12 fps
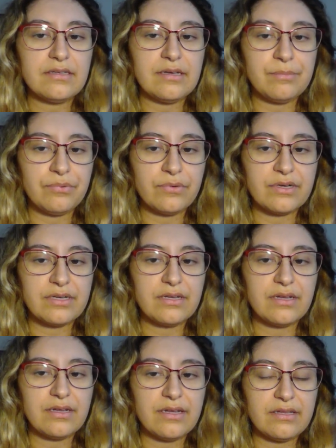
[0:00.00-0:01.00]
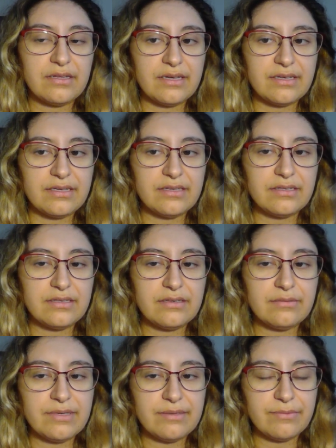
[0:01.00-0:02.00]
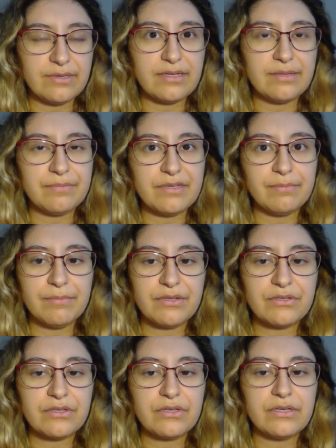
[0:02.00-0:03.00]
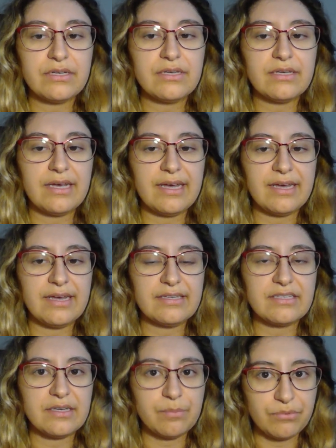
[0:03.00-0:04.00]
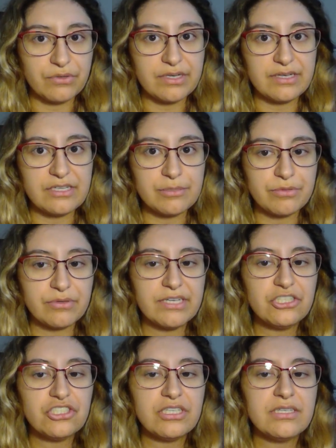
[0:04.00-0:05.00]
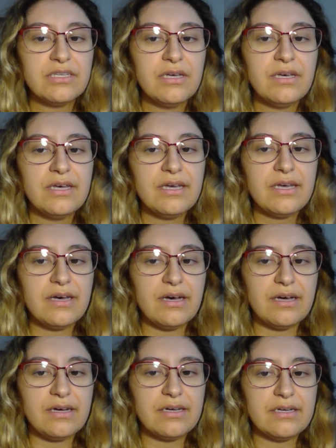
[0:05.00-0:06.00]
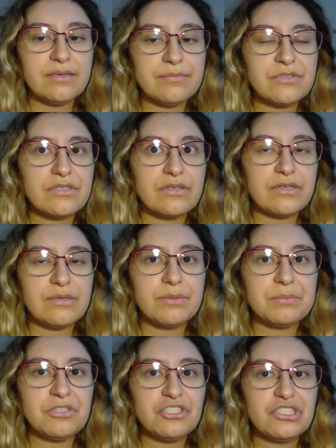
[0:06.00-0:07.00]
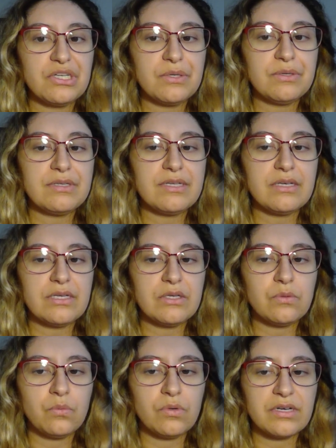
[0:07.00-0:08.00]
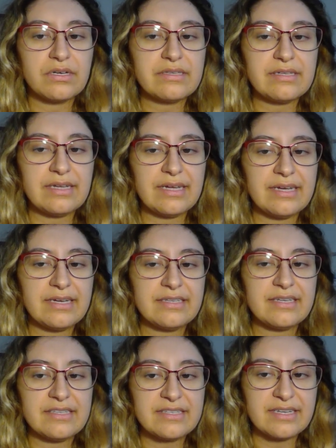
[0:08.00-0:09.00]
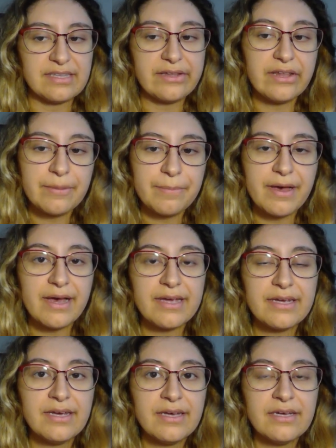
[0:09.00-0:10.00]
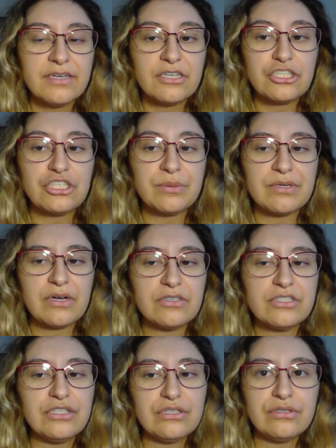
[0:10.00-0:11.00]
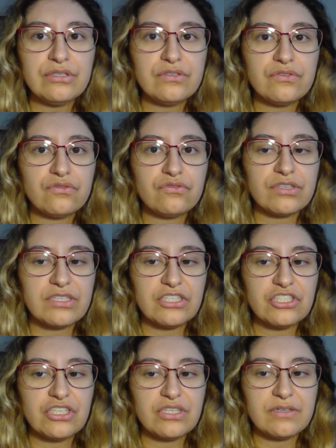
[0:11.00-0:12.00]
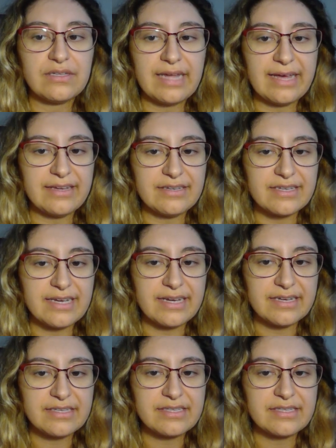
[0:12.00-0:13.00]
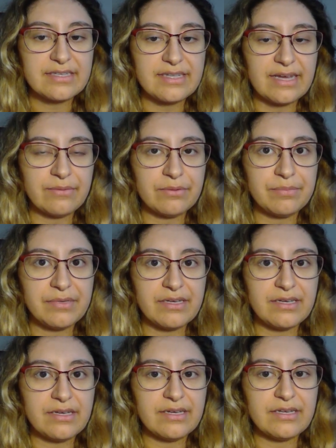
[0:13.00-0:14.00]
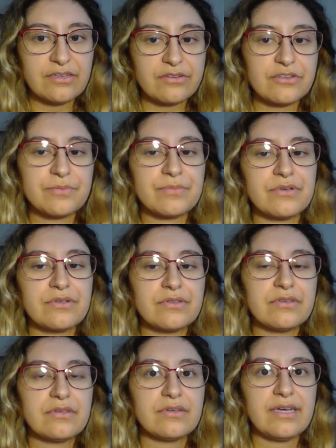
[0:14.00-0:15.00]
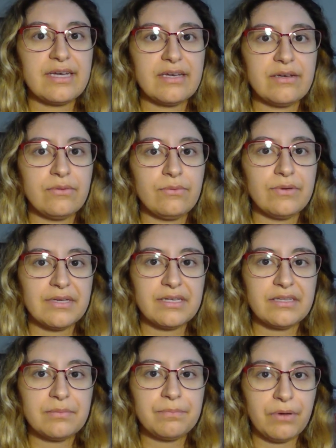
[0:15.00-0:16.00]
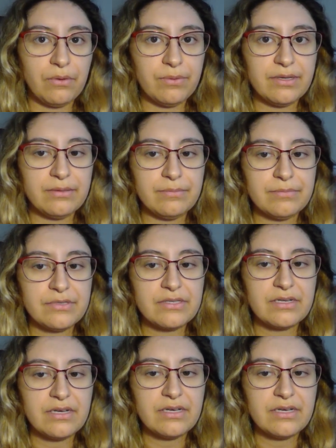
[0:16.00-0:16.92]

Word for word: important, uh, like, wait, one of them being motherhood as an important inspiration, um, so it would be shown in works like Tuscan Lullaby. She would also use traditional Latin texts that would be interspersed uh, with poems.